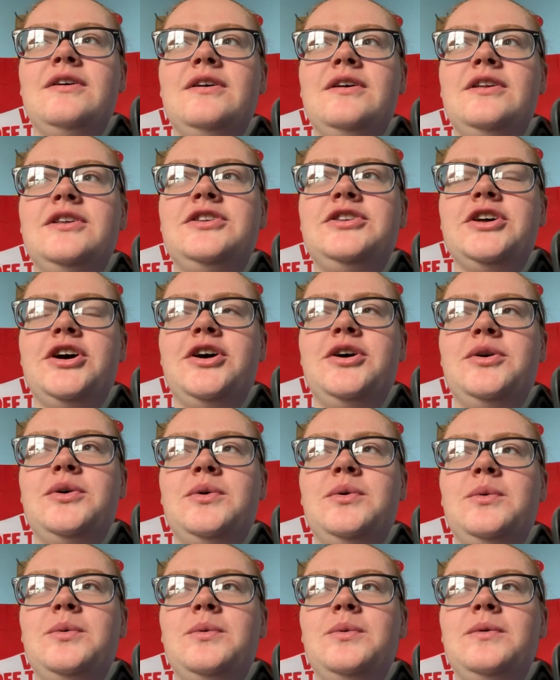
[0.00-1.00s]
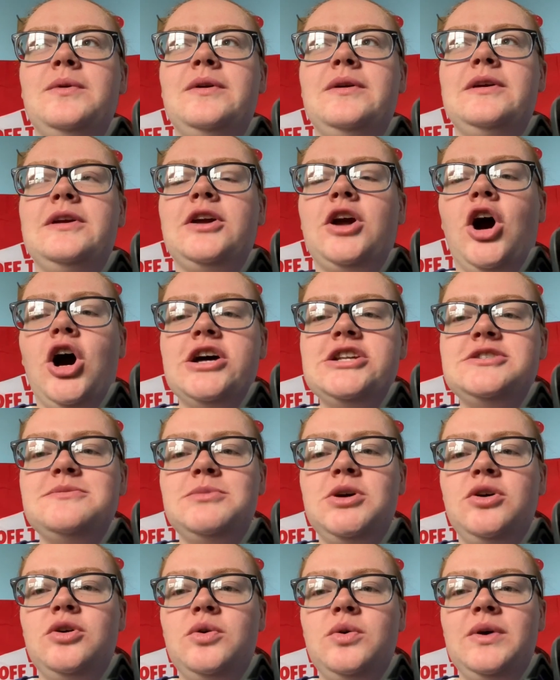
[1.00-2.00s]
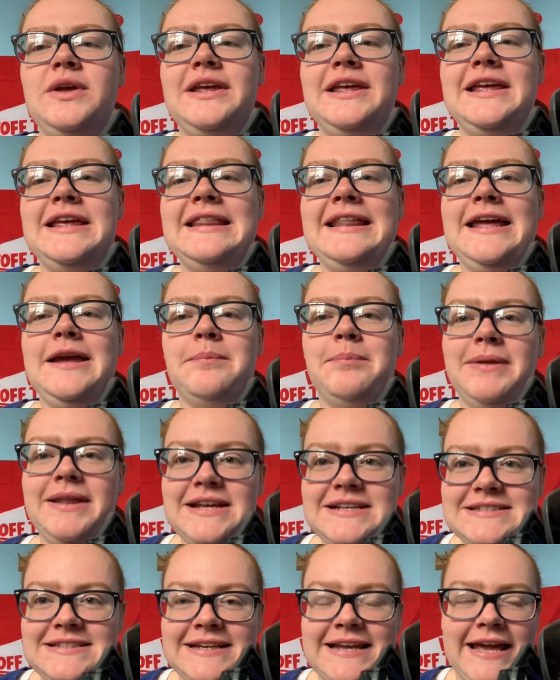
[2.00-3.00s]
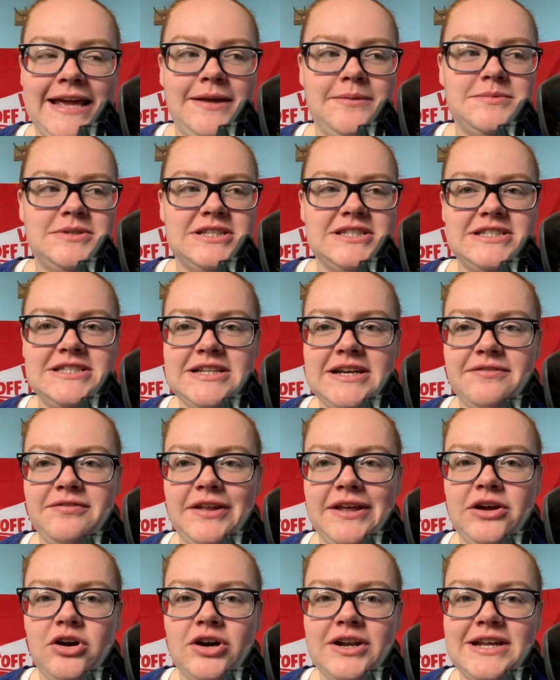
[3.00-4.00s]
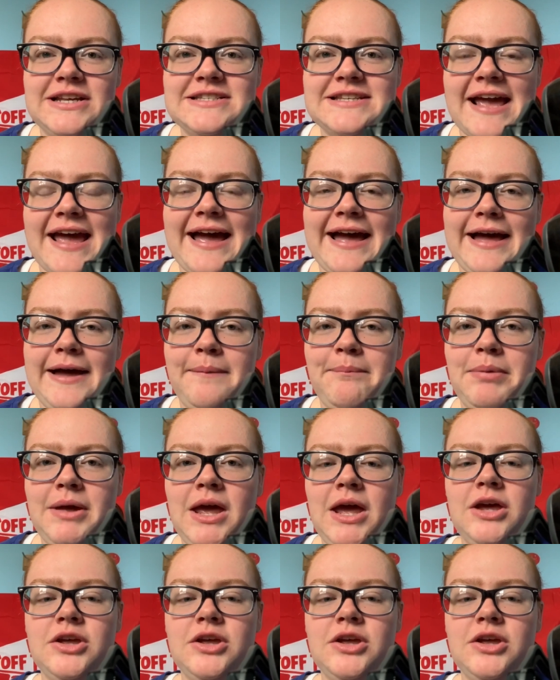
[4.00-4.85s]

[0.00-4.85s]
So Cosmo, he like plays games and stuff like on his app.